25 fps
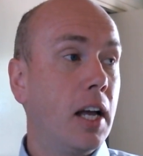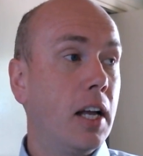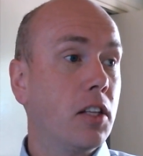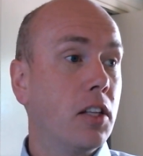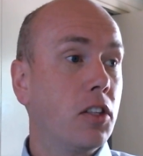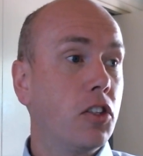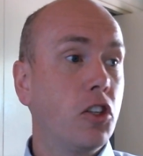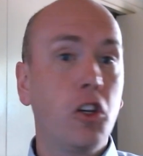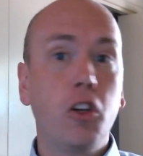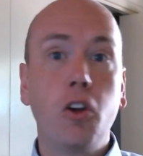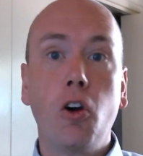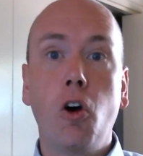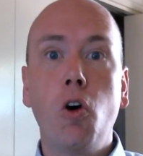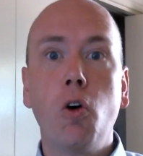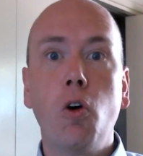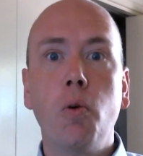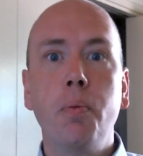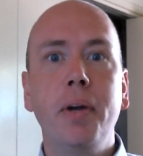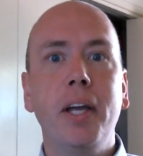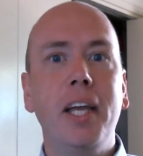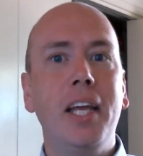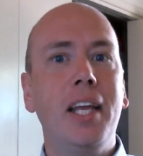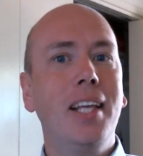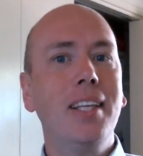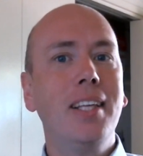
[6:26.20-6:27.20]
to your home.
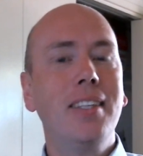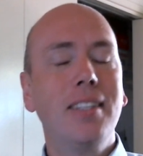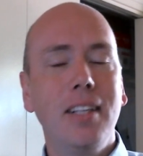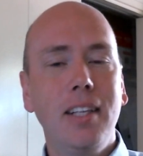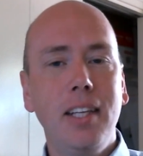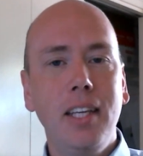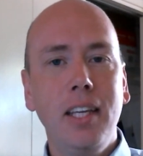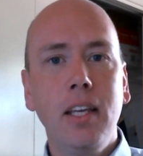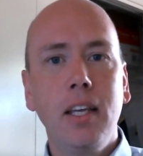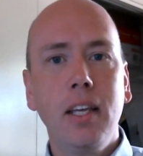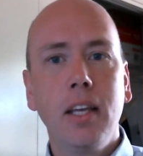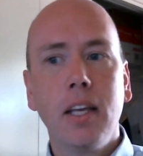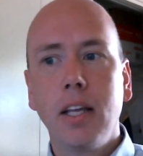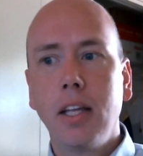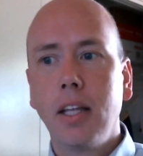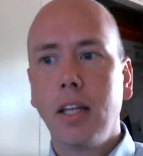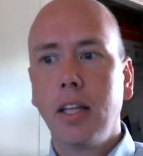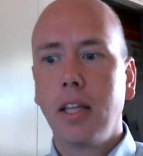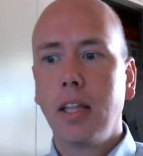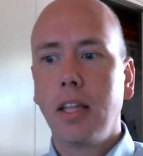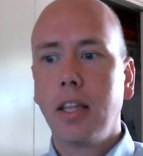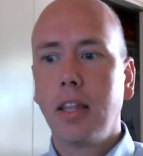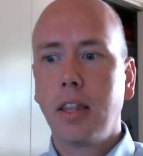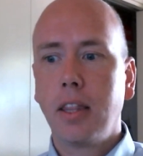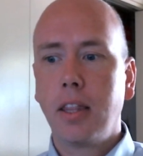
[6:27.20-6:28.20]
In Italy,
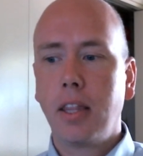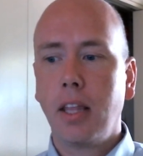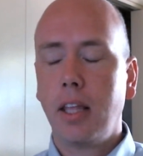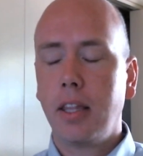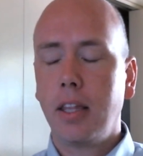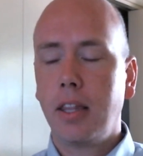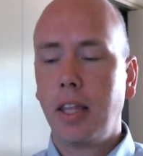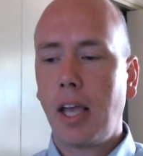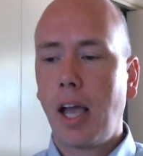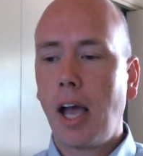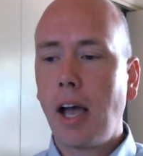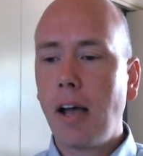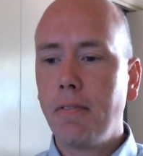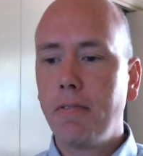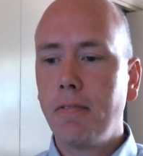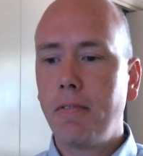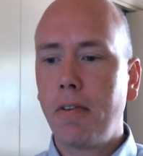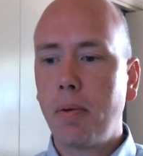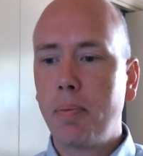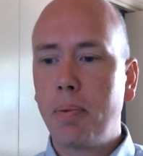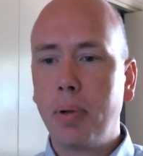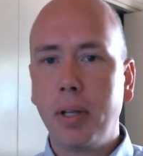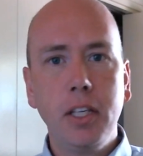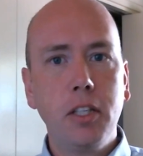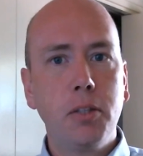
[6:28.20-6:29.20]
they have
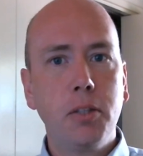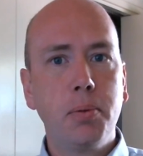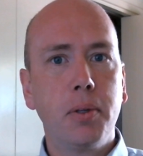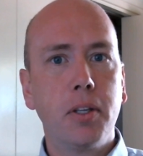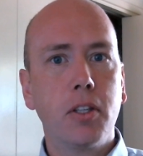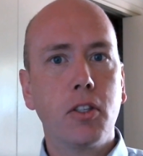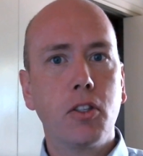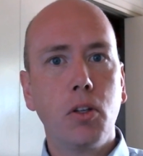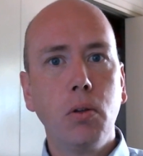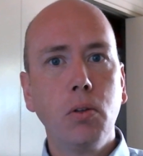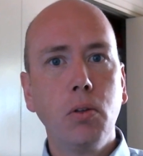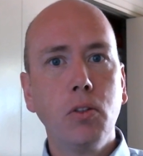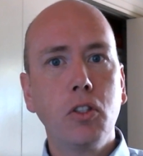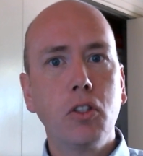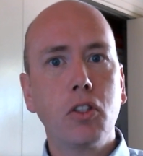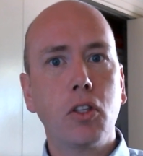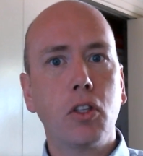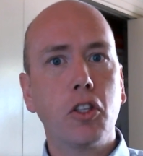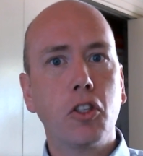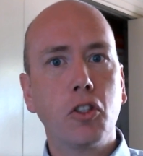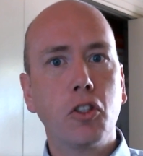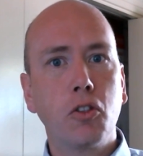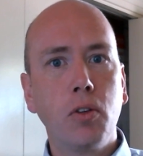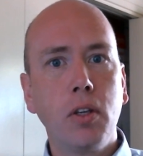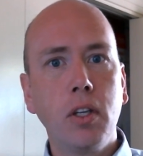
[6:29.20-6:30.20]
policemen and soldiers on the
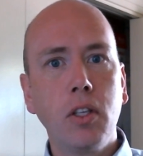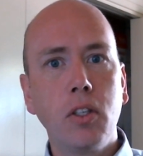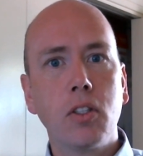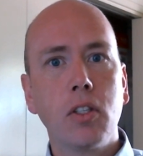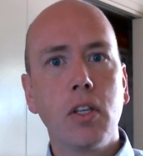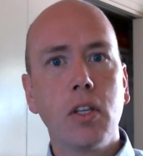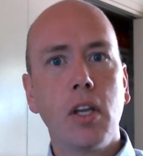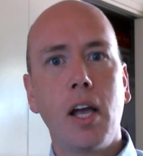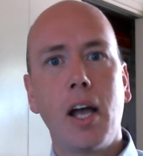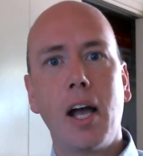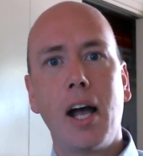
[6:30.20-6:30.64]
streets